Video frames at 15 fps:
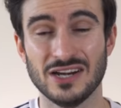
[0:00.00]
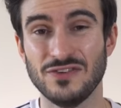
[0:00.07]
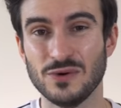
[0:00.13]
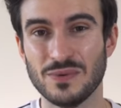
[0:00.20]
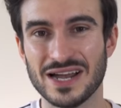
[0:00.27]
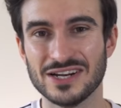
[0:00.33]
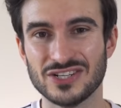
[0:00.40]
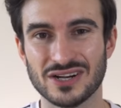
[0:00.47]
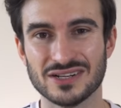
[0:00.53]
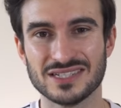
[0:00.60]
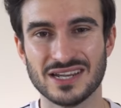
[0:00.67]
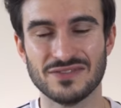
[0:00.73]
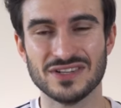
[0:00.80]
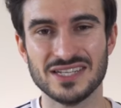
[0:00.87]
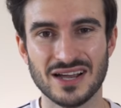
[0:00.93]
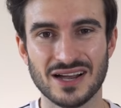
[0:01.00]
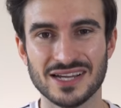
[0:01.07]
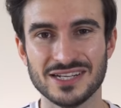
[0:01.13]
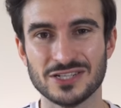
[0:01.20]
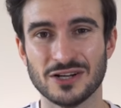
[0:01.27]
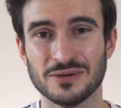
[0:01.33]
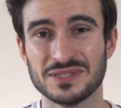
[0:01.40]
And if you wear Chuck 70 high
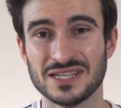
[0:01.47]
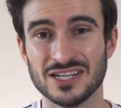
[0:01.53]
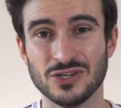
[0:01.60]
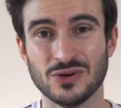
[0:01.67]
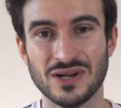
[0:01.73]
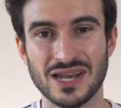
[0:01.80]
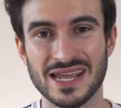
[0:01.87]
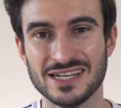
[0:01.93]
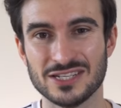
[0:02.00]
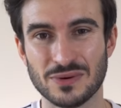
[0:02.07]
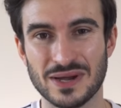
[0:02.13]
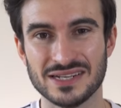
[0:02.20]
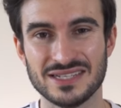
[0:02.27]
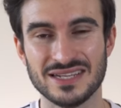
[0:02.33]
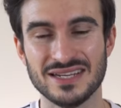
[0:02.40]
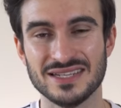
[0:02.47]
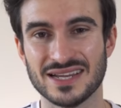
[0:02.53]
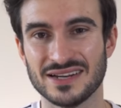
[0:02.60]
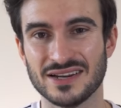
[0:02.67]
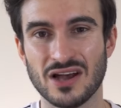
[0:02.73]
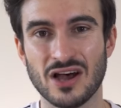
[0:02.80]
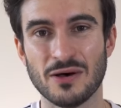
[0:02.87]
tops in your late 20s
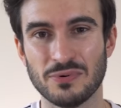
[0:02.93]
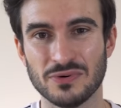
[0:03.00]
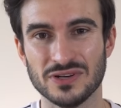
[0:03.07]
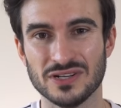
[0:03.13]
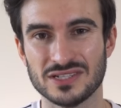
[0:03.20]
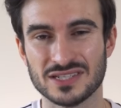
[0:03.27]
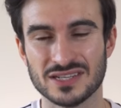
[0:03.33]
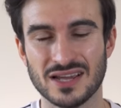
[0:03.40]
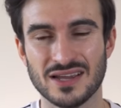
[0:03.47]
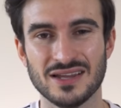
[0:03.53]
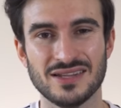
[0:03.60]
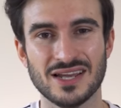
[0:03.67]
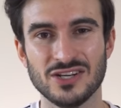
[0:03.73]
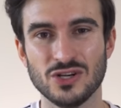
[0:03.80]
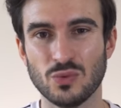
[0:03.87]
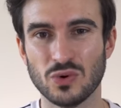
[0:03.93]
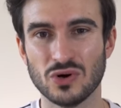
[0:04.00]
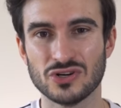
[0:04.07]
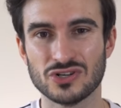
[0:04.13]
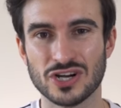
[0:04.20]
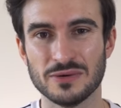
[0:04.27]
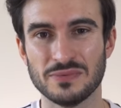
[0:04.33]
and upwards, then your
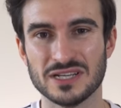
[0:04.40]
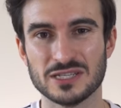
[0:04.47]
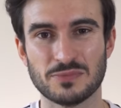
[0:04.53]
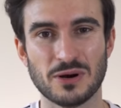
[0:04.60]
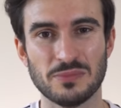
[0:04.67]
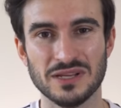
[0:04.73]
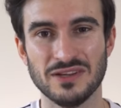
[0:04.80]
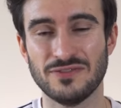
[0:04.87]
wardrobe is probably